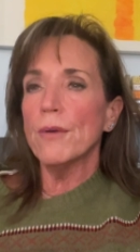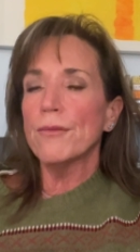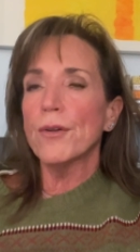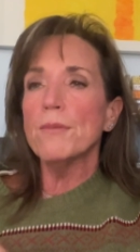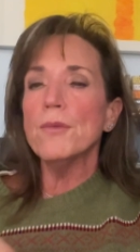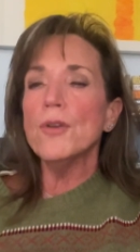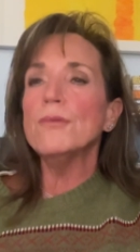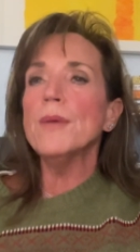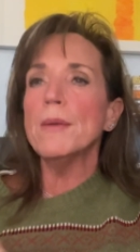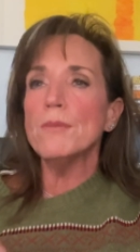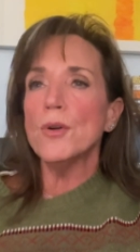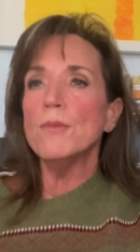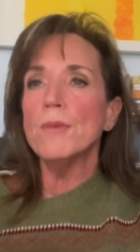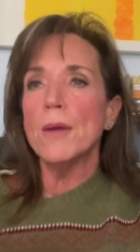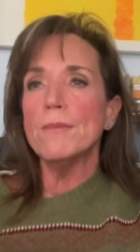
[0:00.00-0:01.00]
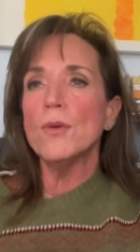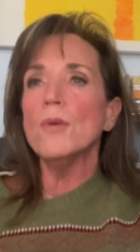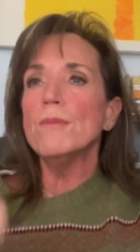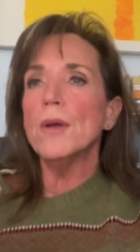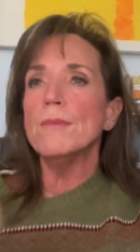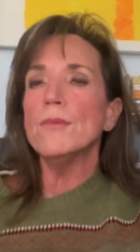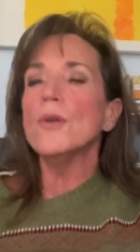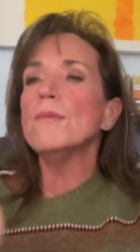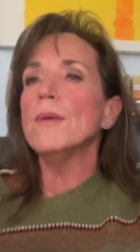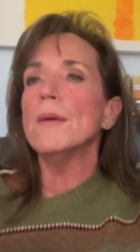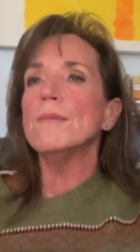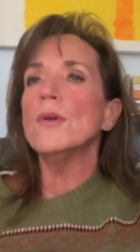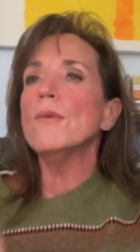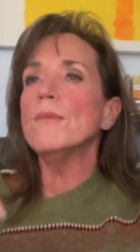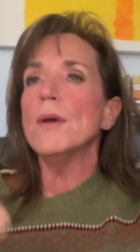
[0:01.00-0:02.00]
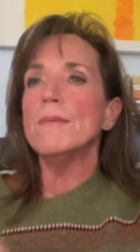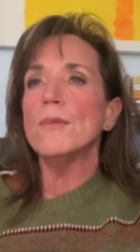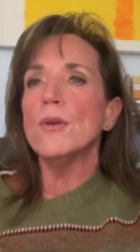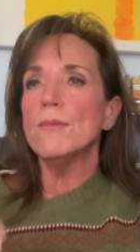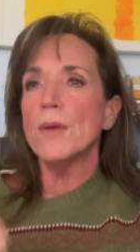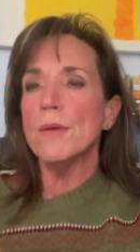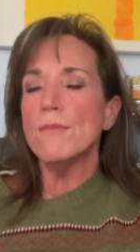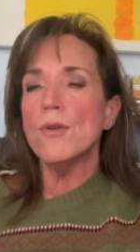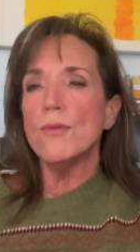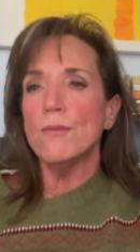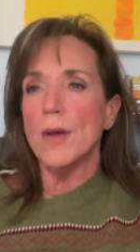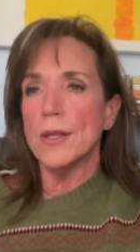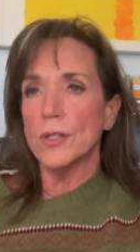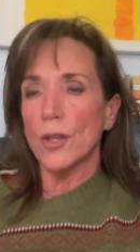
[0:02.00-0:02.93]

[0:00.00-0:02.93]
for movement, movement, movement, movement, movement, movement, movement.